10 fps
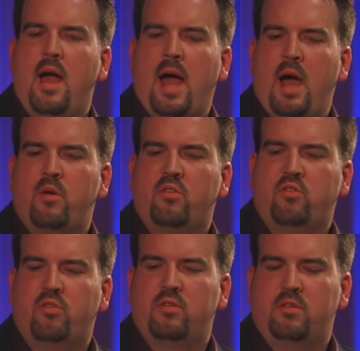How does the
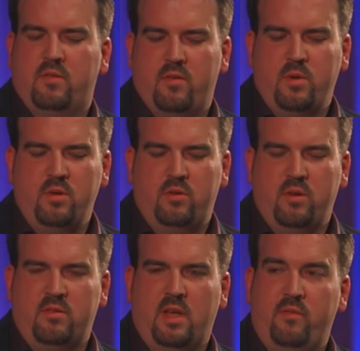structure differ when you're
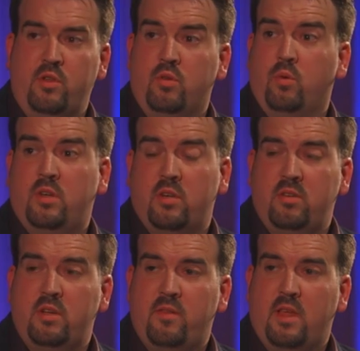doing television, or does
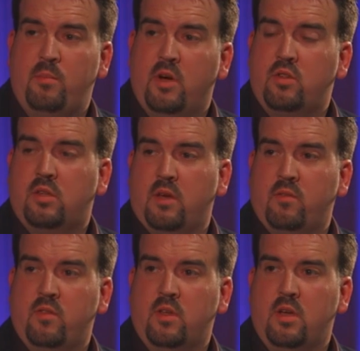it differ that much
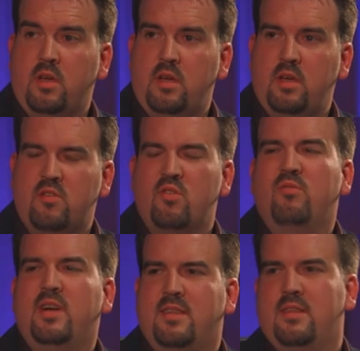given that it's not
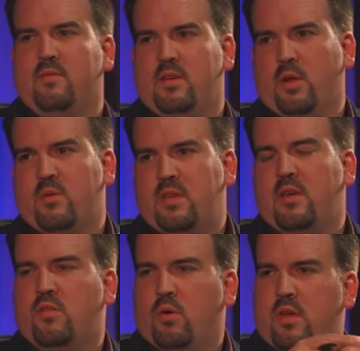really TV, you know,
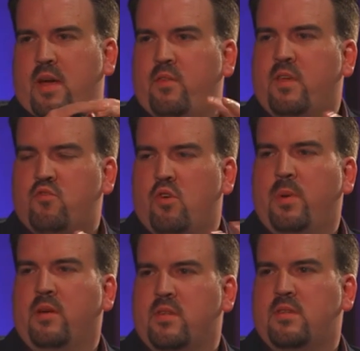everything's
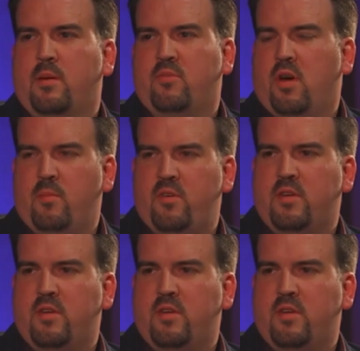dropping at the same time, 13 episodes.